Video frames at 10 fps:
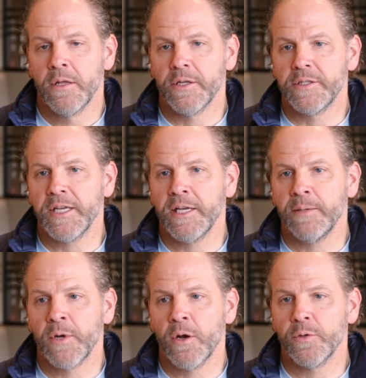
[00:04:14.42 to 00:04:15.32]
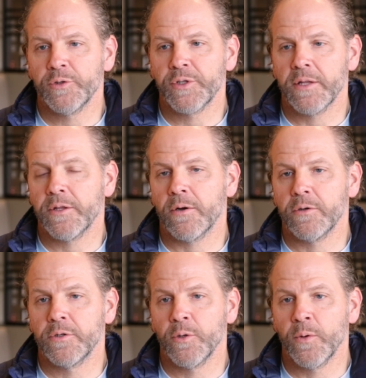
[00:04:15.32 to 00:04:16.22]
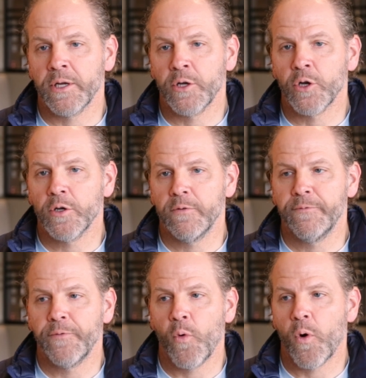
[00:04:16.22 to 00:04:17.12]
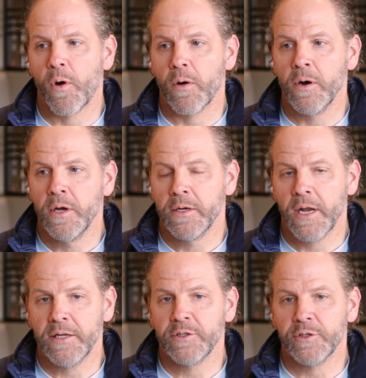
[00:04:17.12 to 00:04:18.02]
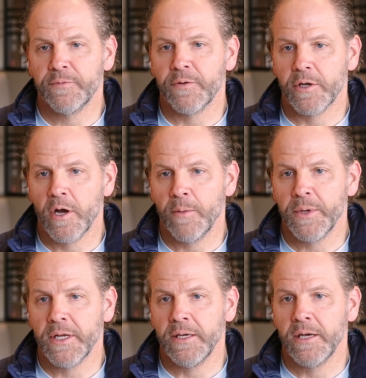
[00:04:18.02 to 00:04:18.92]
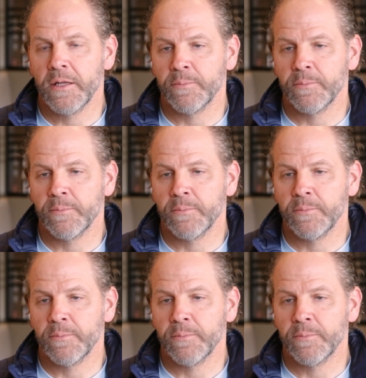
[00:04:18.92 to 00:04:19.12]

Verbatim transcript: the team knows that they're doing good for not just for the company and